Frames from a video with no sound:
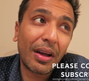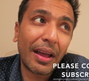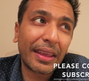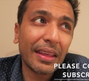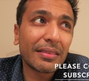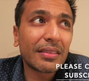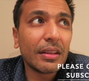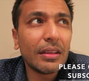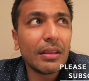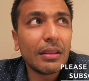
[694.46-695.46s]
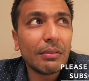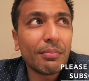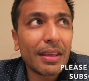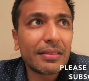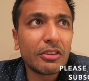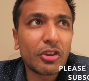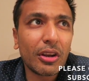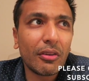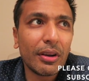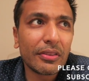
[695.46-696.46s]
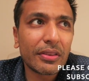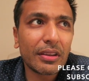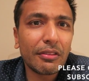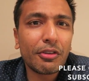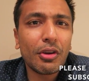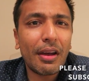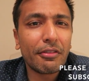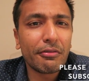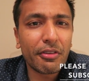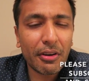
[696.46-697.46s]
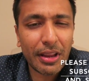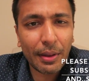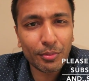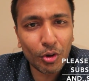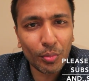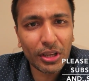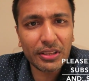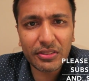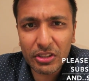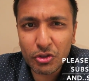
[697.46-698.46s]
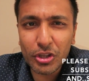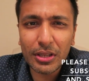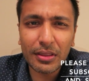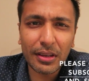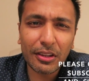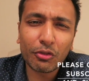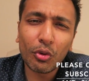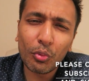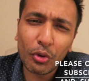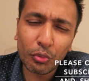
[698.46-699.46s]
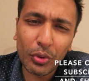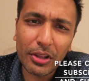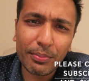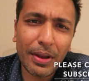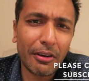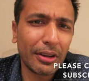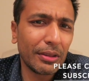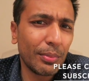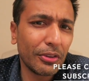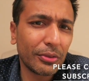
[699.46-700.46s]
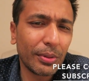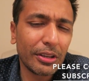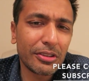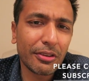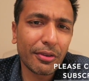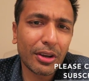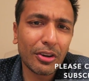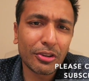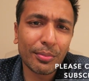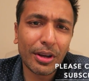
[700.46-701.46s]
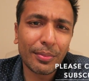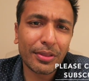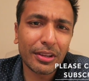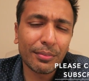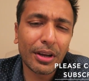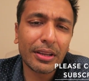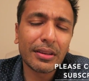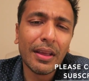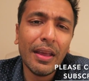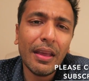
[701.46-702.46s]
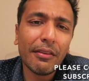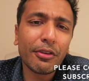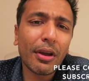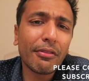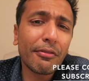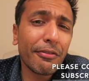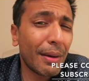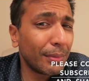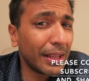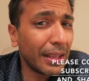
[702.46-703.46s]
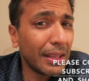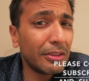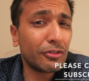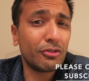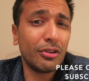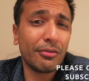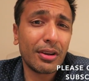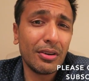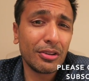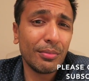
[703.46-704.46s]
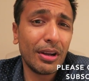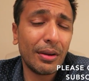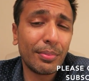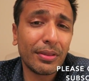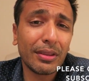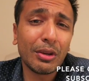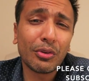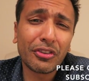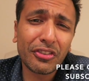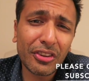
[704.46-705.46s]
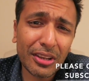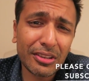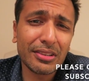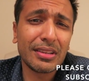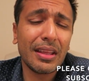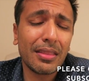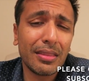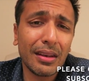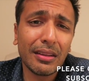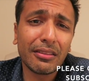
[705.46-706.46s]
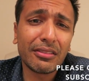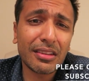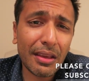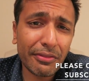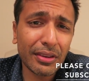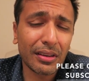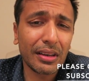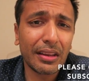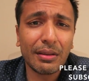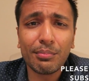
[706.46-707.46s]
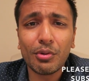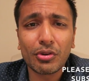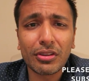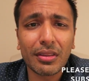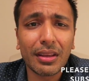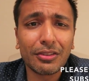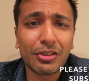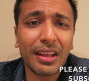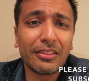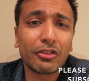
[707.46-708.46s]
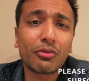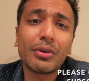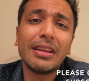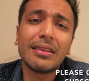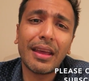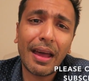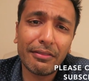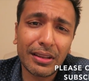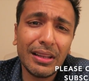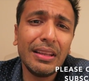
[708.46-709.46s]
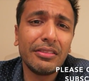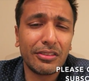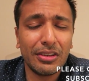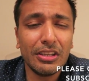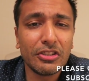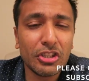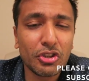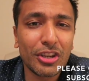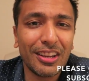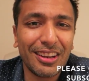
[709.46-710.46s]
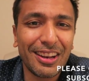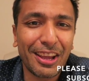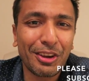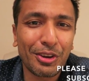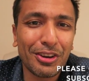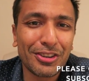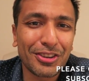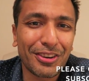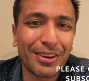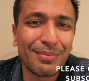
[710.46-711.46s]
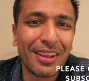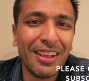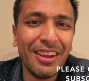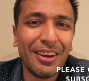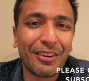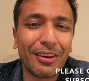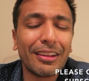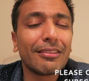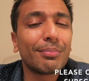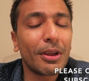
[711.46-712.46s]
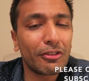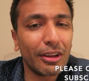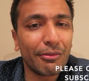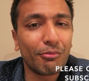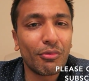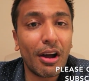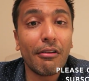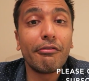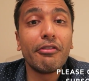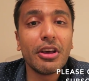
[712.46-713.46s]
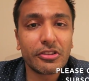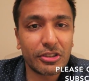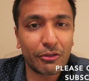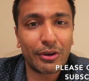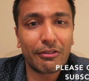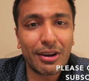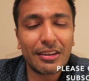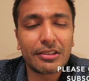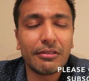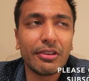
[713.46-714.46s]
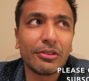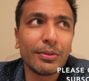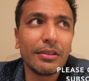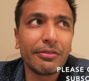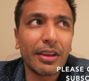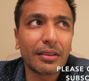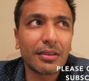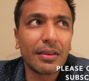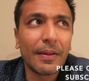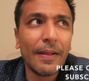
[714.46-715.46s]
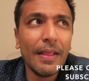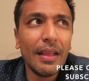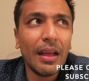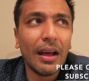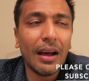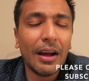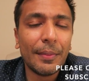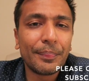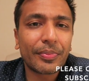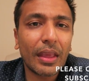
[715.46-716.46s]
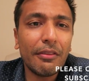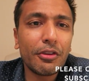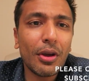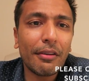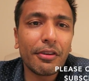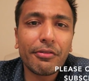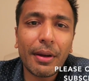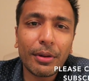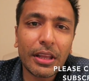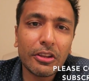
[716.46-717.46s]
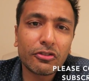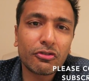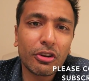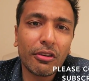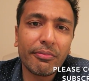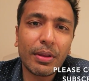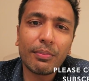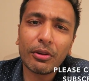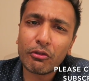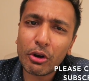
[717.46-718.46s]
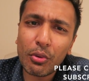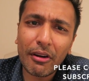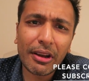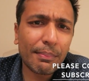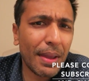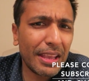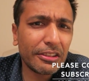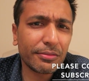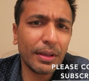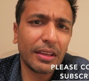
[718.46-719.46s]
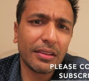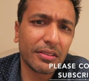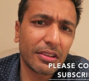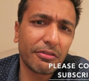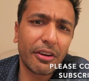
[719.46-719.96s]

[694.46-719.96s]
I guess the message here is that if you have a very abnormal ECG, then it's always worth bearing the possibility of a cardiomyopathy in mind. If you have a family history of cardiomyopathy or sudden death, then it's definitely an important thing to get screened, to have at least an ECG and an echocardiogram, all right? Especially if a first degree relative has been affected. If you have a family history of people requiring pacemakers at a